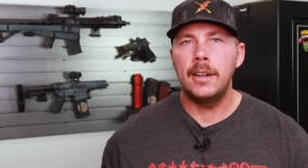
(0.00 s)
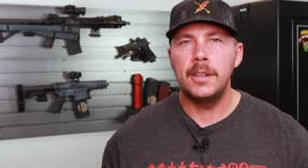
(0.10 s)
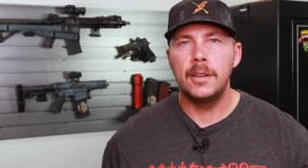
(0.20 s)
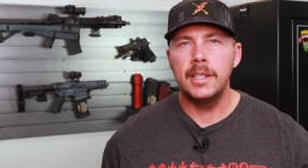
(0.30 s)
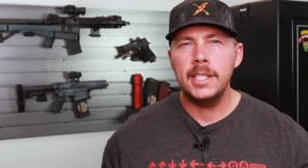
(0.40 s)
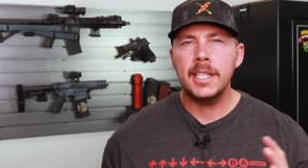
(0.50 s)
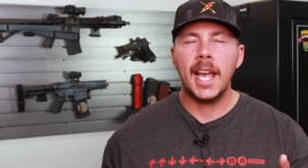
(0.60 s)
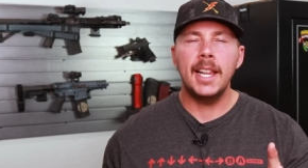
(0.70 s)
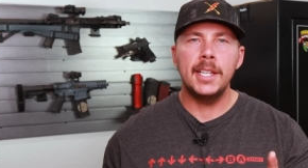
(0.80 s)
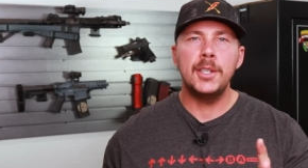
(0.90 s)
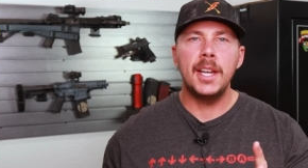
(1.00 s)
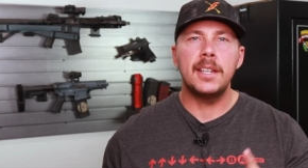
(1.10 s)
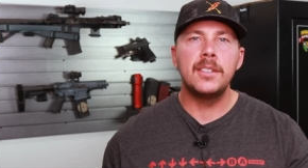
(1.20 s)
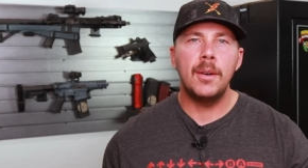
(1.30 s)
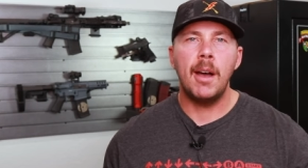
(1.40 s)
you know, just to kind of let you
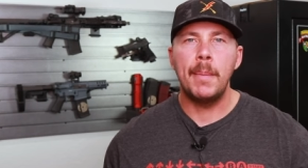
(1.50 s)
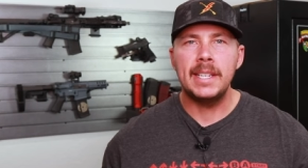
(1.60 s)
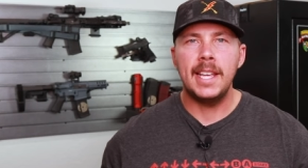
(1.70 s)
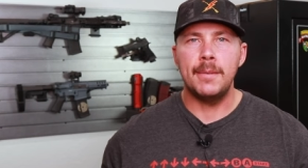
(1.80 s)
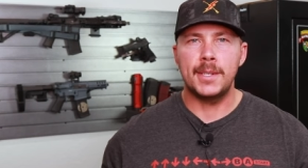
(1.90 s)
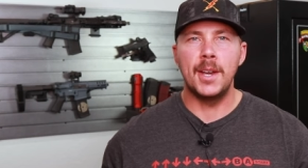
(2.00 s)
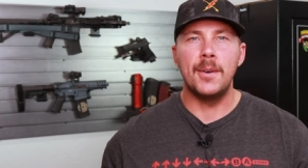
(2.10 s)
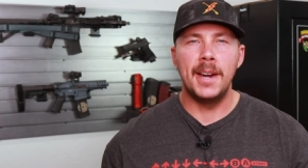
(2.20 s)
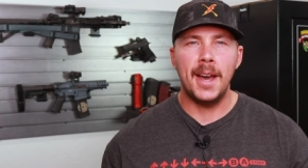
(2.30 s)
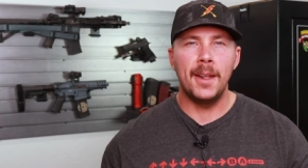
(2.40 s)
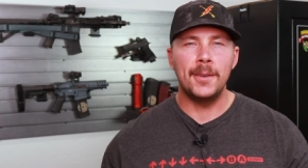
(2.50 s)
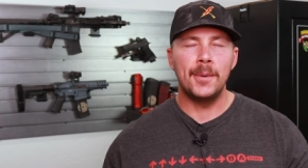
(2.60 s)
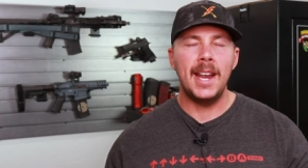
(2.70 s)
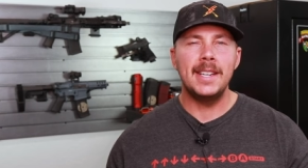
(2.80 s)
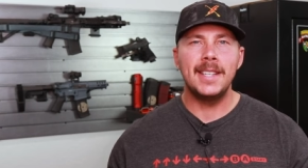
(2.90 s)
guys know how my day was going out on the
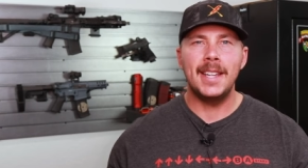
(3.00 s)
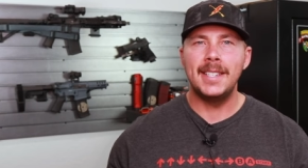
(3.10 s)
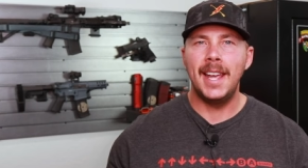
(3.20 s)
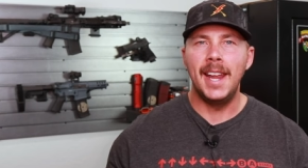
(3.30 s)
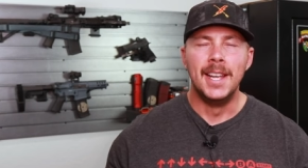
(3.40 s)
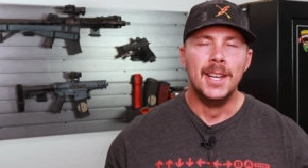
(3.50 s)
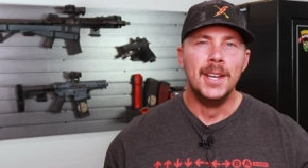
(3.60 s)
range that day.